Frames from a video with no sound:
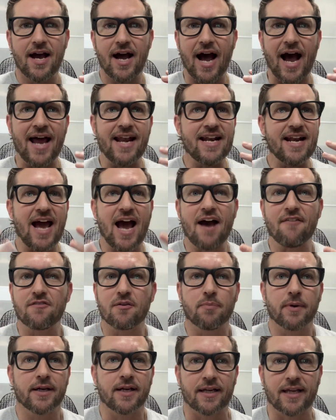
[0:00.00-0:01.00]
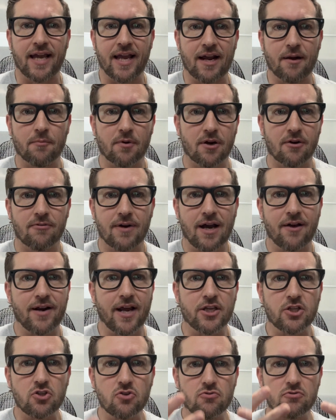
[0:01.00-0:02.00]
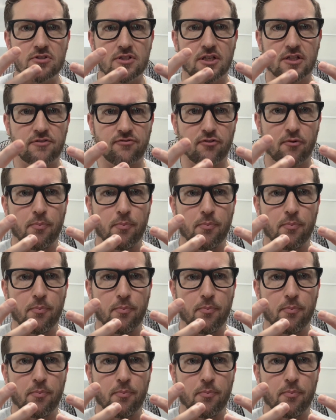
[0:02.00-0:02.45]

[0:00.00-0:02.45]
I didn't have to bring a camera around. I used this for